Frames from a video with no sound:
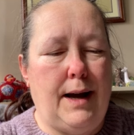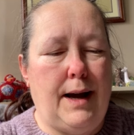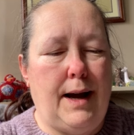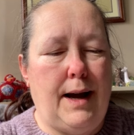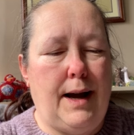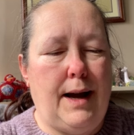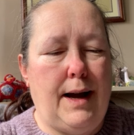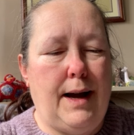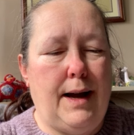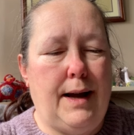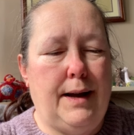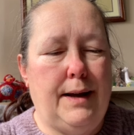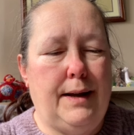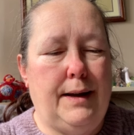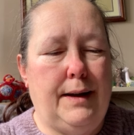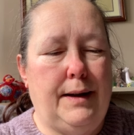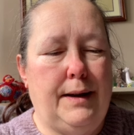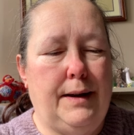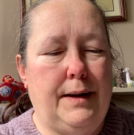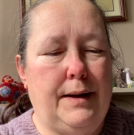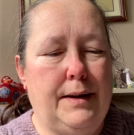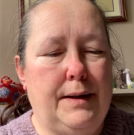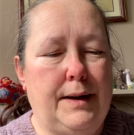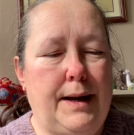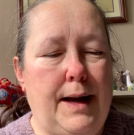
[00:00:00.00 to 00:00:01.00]
I
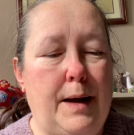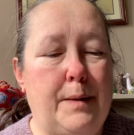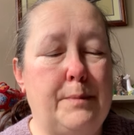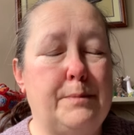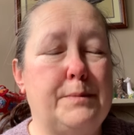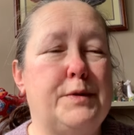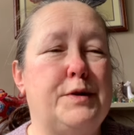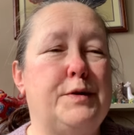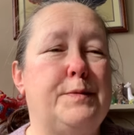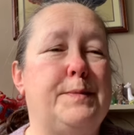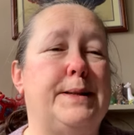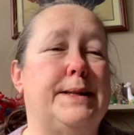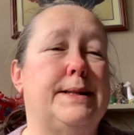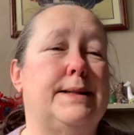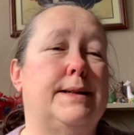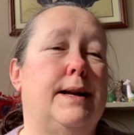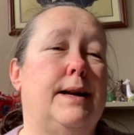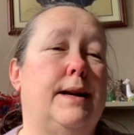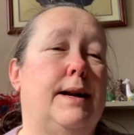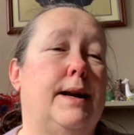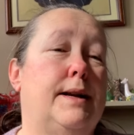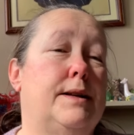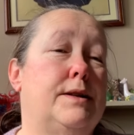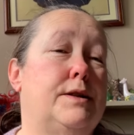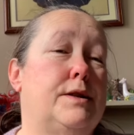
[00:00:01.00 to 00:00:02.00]
happened to be sat
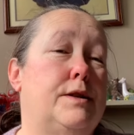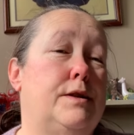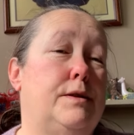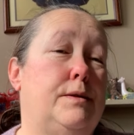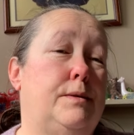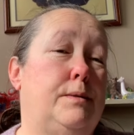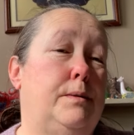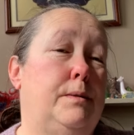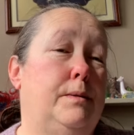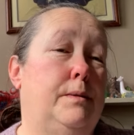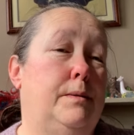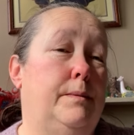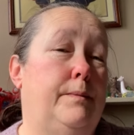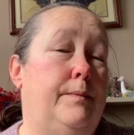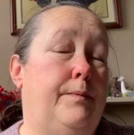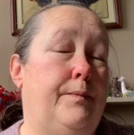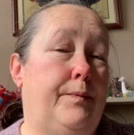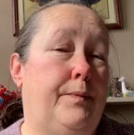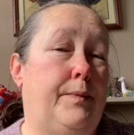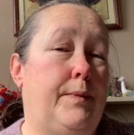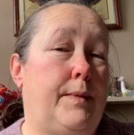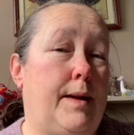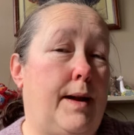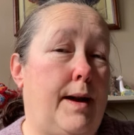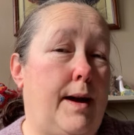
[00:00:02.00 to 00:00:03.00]
next to
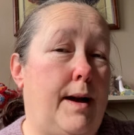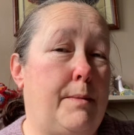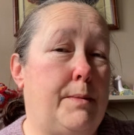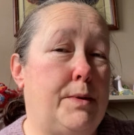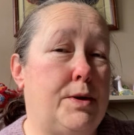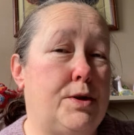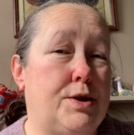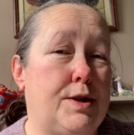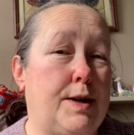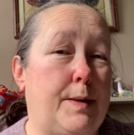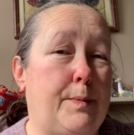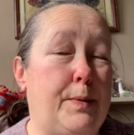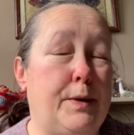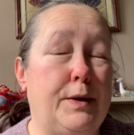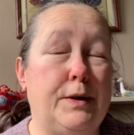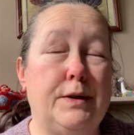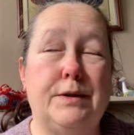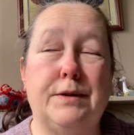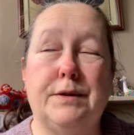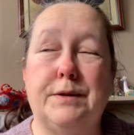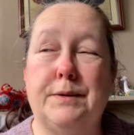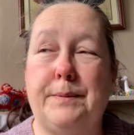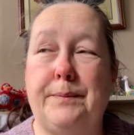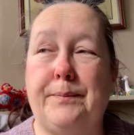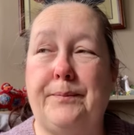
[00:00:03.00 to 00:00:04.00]
Emma Shepherd
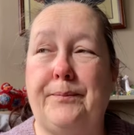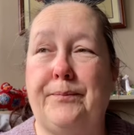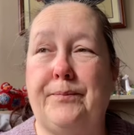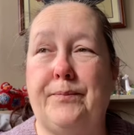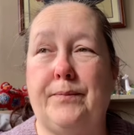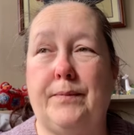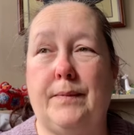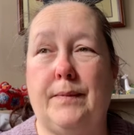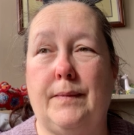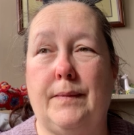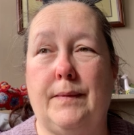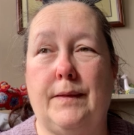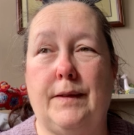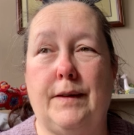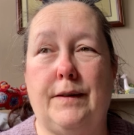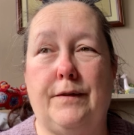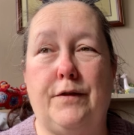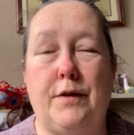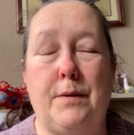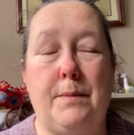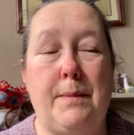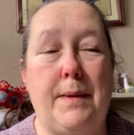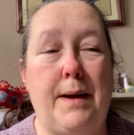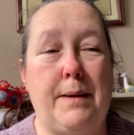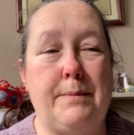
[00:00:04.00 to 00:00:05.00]

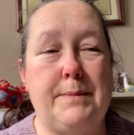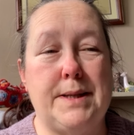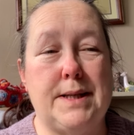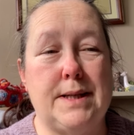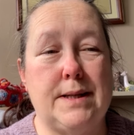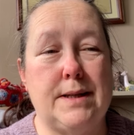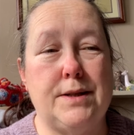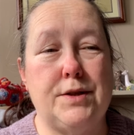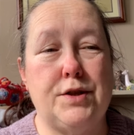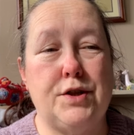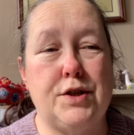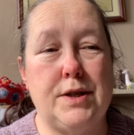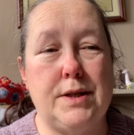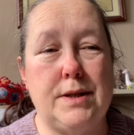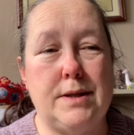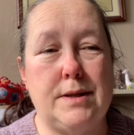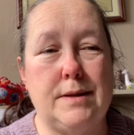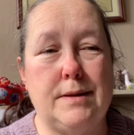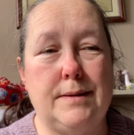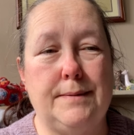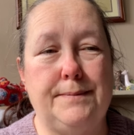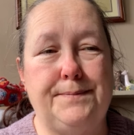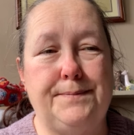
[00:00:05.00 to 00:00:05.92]
from Emma Stitches.